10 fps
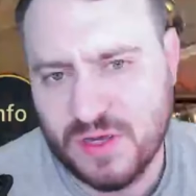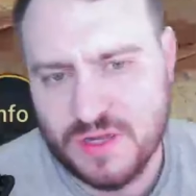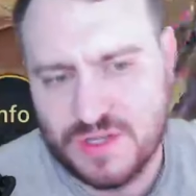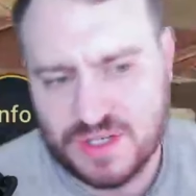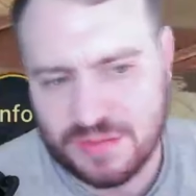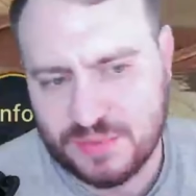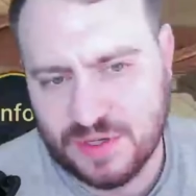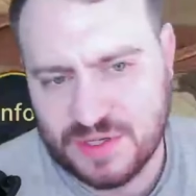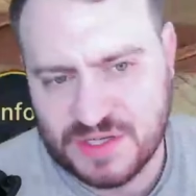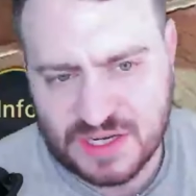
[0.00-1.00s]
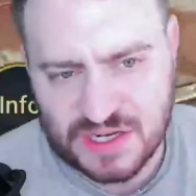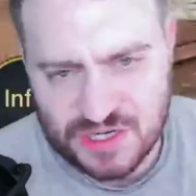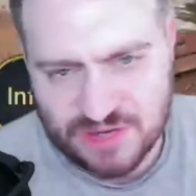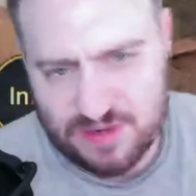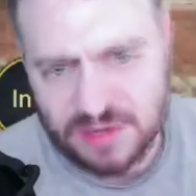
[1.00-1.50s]
champions that can
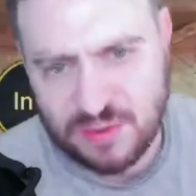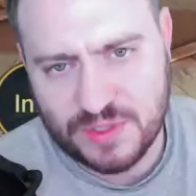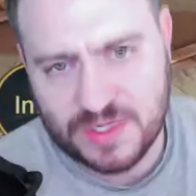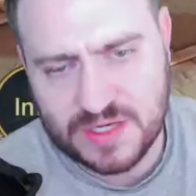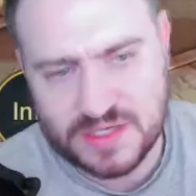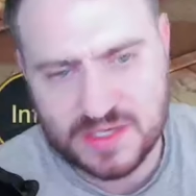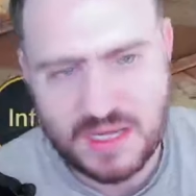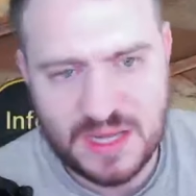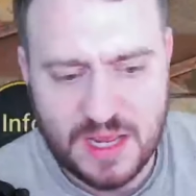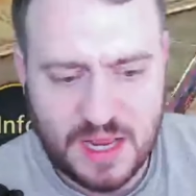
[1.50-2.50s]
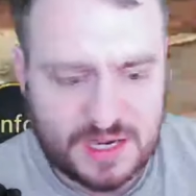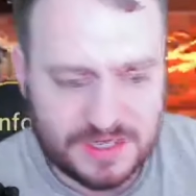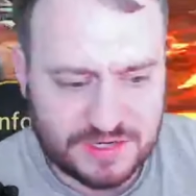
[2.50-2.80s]
generally do this and generally